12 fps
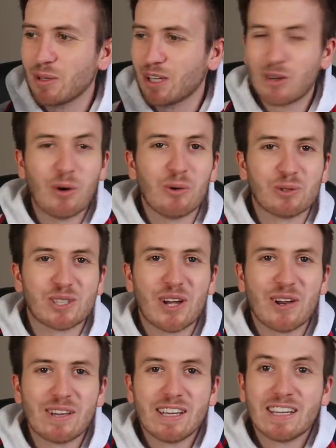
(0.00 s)
really cool.
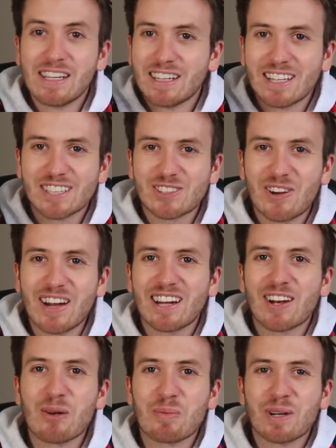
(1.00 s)
So let's
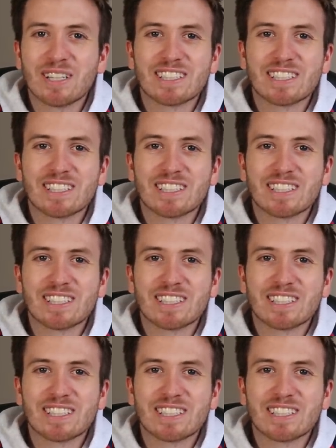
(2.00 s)
crack it open